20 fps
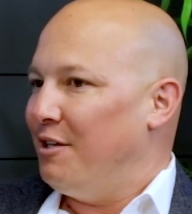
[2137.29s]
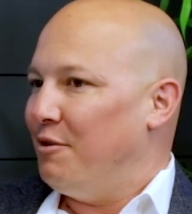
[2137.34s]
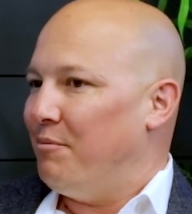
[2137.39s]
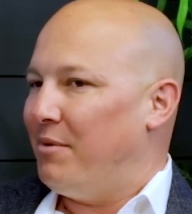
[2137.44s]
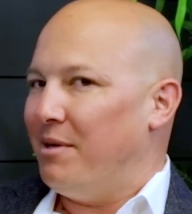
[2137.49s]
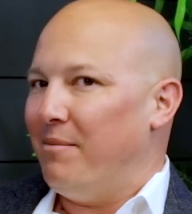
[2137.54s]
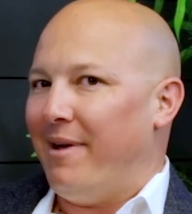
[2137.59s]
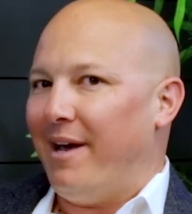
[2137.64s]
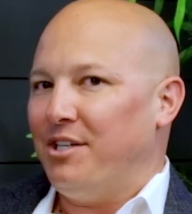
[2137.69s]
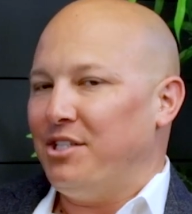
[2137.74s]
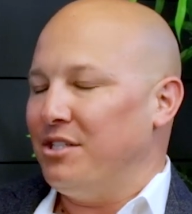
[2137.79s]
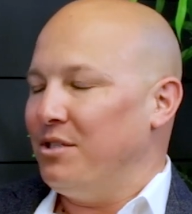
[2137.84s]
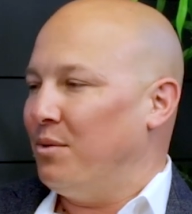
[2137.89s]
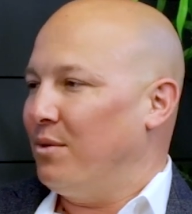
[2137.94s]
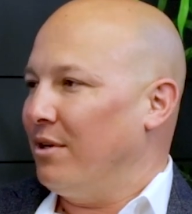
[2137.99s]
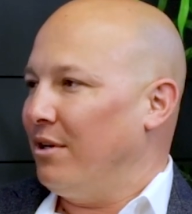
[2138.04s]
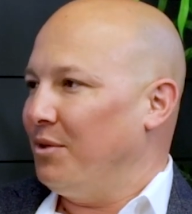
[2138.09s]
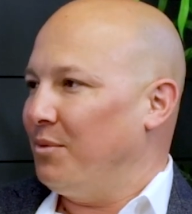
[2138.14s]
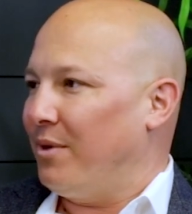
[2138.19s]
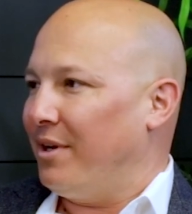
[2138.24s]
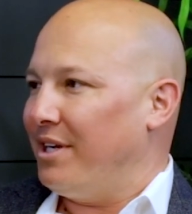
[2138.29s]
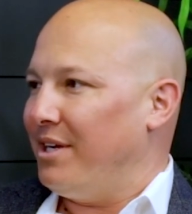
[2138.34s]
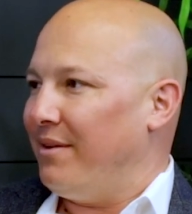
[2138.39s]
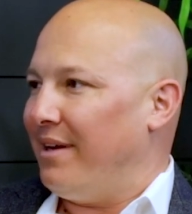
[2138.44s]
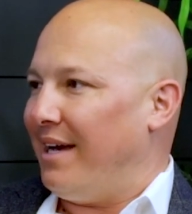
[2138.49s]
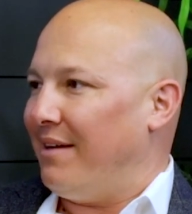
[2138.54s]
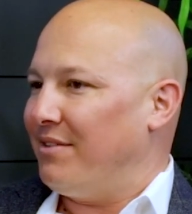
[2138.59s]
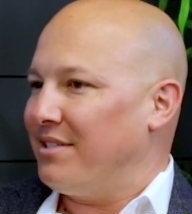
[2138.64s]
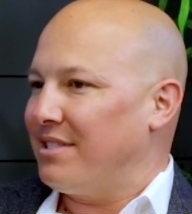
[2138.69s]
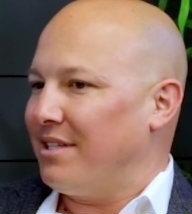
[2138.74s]
But imagine a world where you
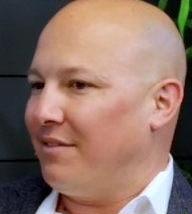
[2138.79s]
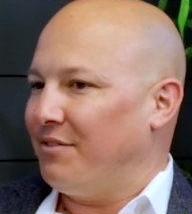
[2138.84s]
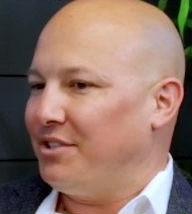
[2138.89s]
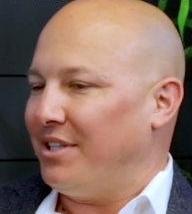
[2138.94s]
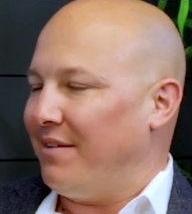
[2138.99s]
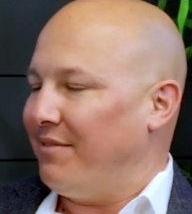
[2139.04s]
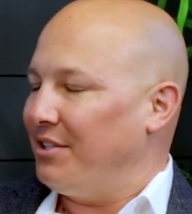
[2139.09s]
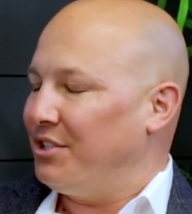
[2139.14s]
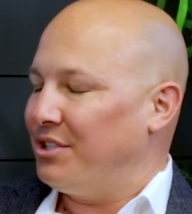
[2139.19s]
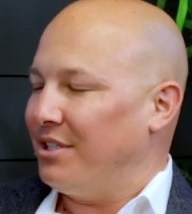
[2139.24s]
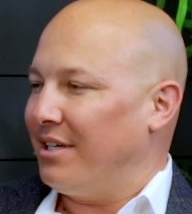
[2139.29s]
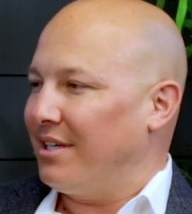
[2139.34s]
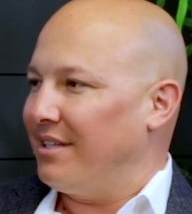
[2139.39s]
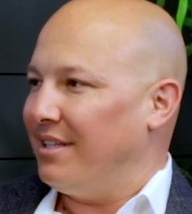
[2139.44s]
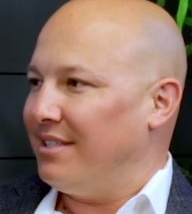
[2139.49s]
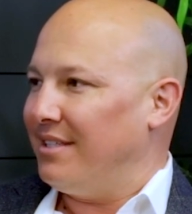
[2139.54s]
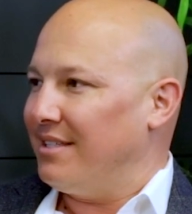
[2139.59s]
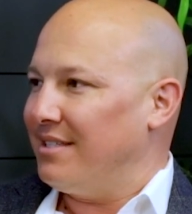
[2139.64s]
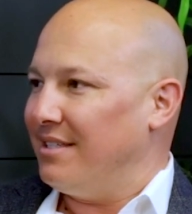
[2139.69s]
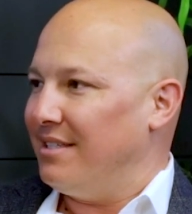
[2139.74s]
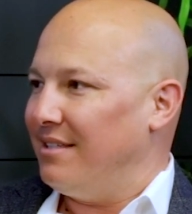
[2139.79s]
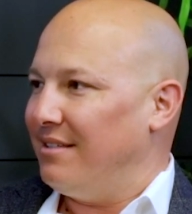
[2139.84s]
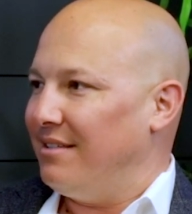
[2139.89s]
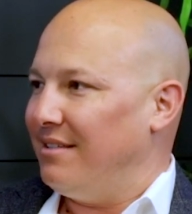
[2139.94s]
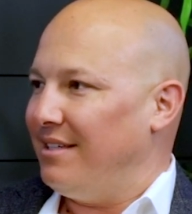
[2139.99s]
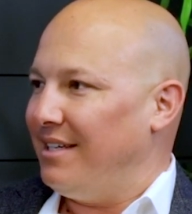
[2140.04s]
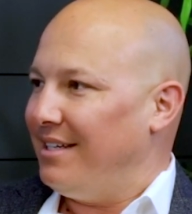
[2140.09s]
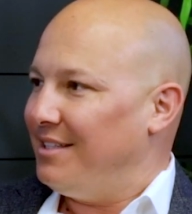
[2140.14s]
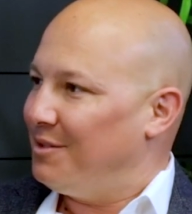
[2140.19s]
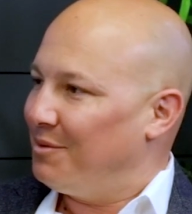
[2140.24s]
have a self-driving truck that doesn't
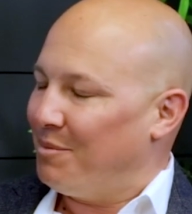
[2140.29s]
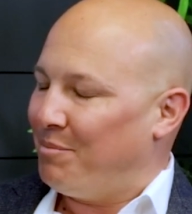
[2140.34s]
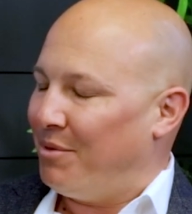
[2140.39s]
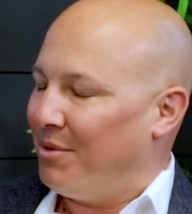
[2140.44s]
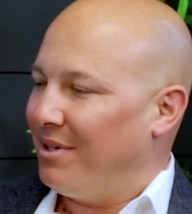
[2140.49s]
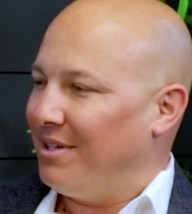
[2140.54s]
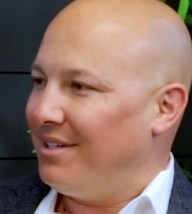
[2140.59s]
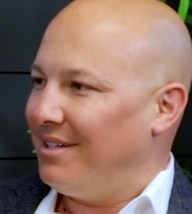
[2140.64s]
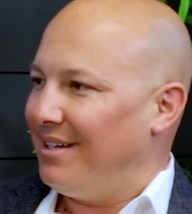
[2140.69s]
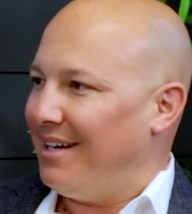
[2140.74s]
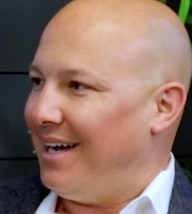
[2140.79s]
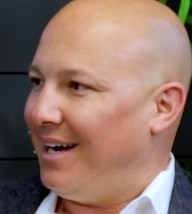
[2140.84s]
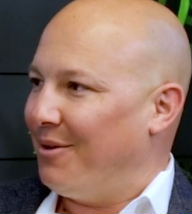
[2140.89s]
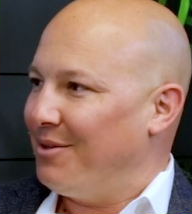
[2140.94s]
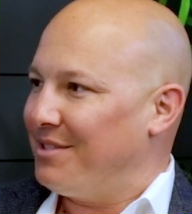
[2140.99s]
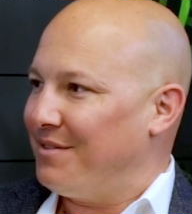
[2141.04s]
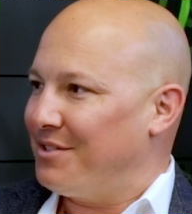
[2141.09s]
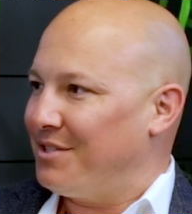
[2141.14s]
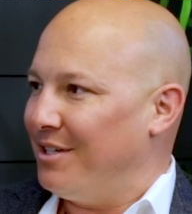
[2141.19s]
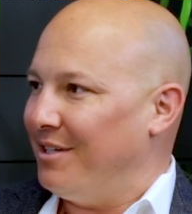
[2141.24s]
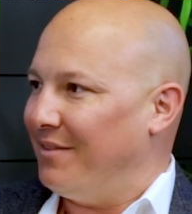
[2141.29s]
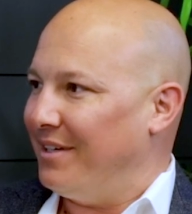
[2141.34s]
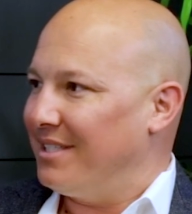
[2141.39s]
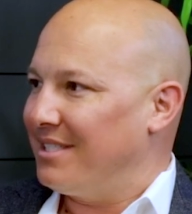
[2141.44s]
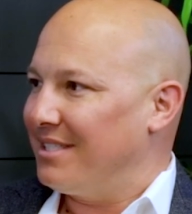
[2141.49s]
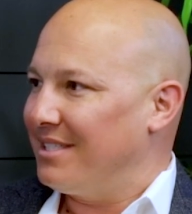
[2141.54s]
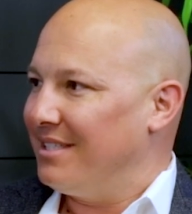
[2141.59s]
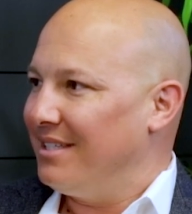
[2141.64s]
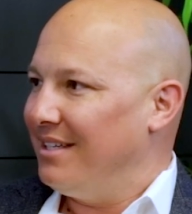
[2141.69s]
need to report hours of service.